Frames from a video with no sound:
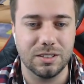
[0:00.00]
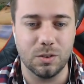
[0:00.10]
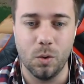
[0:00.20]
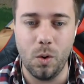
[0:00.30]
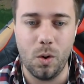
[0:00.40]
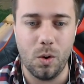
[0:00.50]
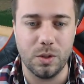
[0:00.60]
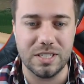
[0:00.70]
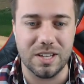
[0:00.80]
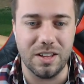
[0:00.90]
Ooh,
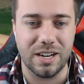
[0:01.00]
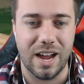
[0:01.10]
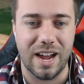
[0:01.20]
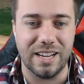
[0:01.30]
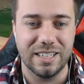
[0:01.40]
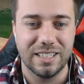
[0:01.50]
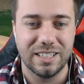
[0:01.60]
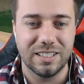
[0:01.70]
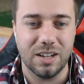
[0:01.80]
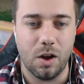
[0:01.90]
this other guy.
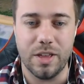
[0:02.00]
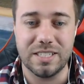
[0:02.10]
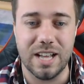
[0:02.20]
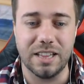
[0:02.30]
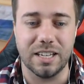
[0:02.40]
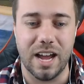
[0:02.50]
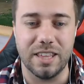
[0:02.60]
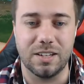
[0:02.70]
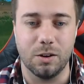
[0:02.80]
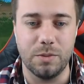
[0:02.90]
Oh, that's not the guy
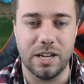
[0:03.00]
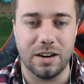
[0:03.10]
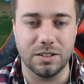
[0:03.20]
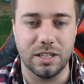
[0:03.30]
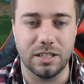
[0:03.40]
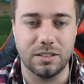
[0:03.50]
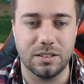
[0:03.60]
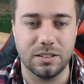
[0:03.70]
that killed me, I don't think.